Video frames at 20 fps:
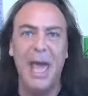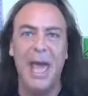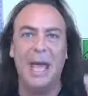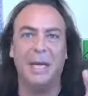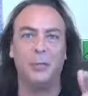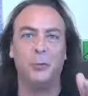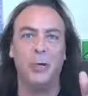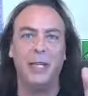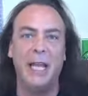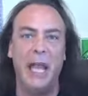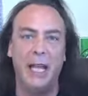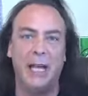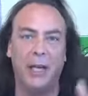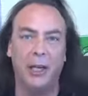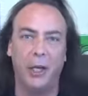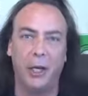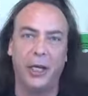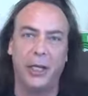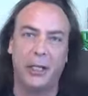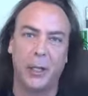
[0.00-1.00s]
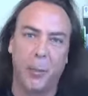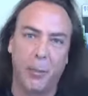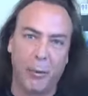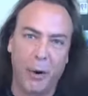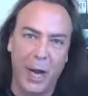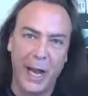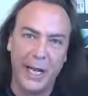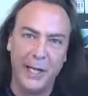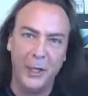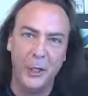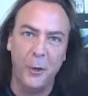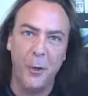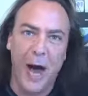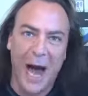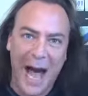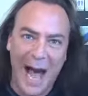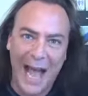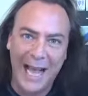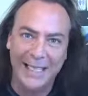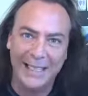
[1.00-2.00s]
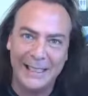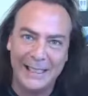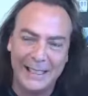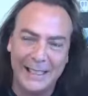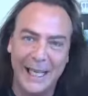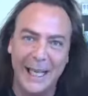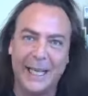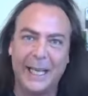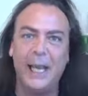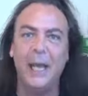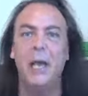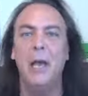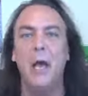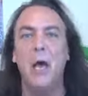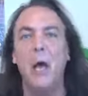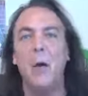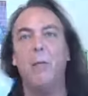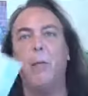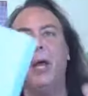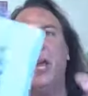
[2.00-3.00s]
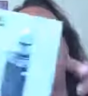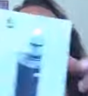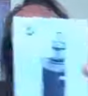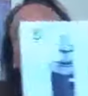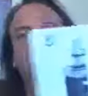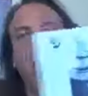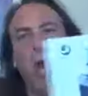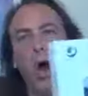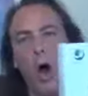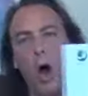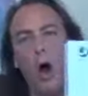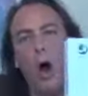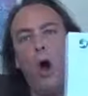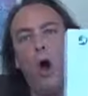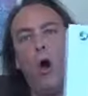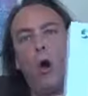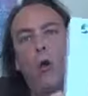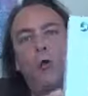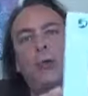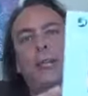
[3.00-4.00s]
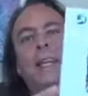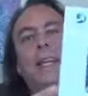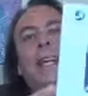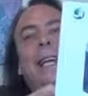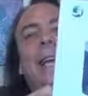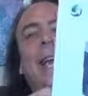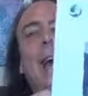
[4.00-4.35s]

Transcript: as we take a look at the brand new iStick Pico de